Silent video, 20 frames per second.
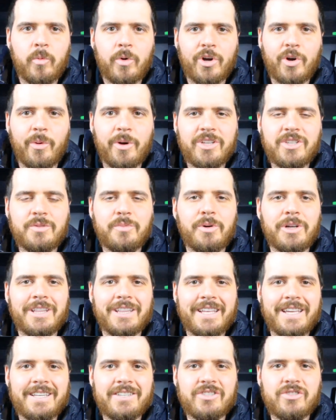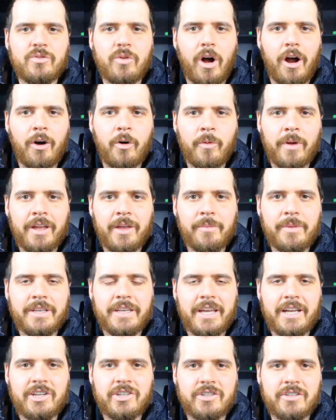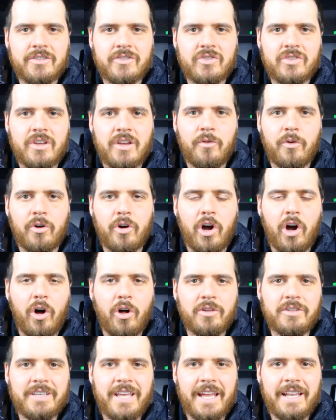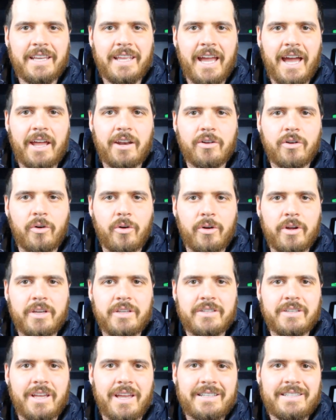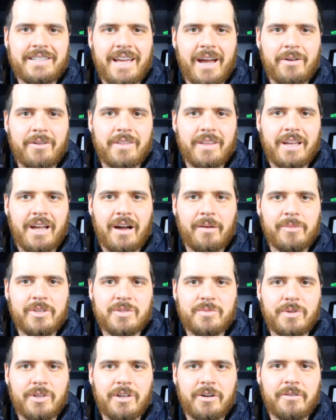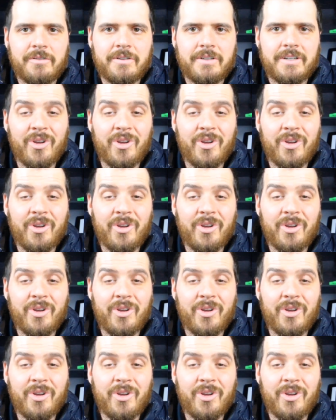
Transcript: We're going to put links to our recommendations for all 10 categories down in the comments below.